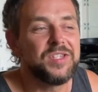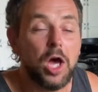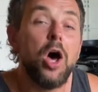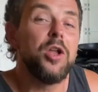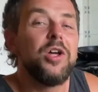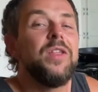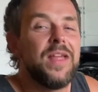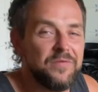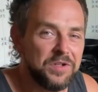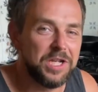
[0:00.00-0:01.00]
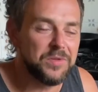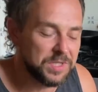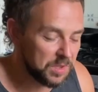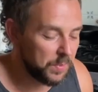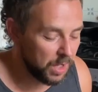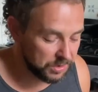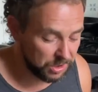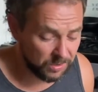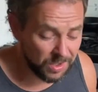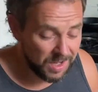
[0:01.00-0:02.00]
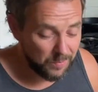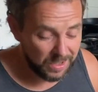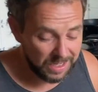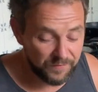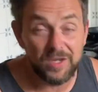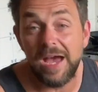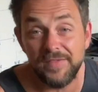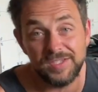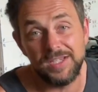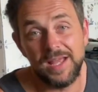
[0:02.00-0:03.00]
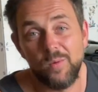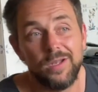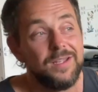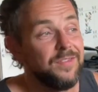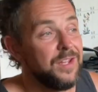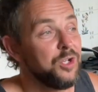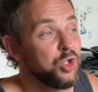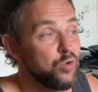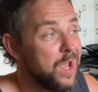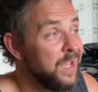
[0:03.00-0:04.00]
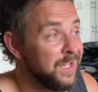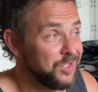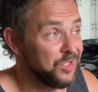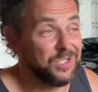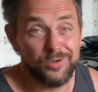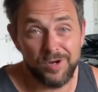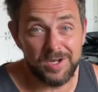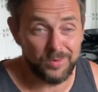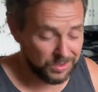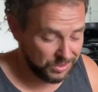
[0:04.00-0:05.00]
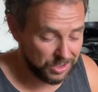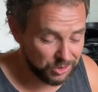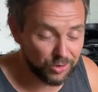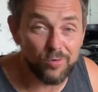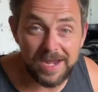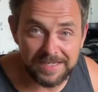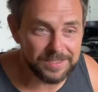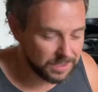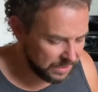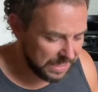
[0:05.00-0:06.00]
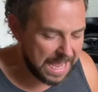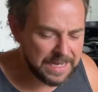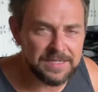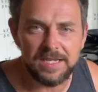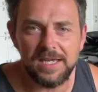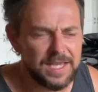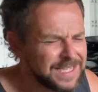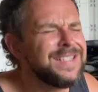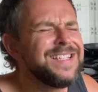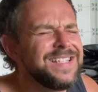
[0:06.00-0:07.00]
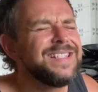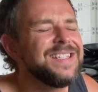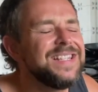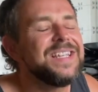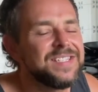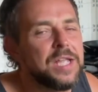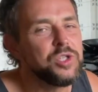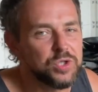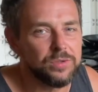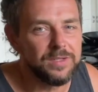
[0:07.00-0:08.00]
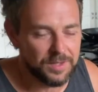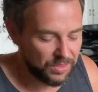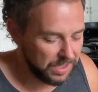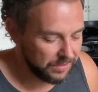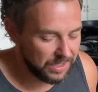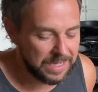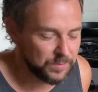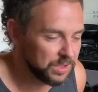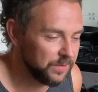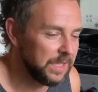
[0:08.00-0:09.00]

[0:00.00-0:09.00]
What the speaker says: that aren't in that video, so it's a part 2. But if you haven't seen that one, then a tray is just incredible. It's such a great, handy, this is the essential thing that I absolutely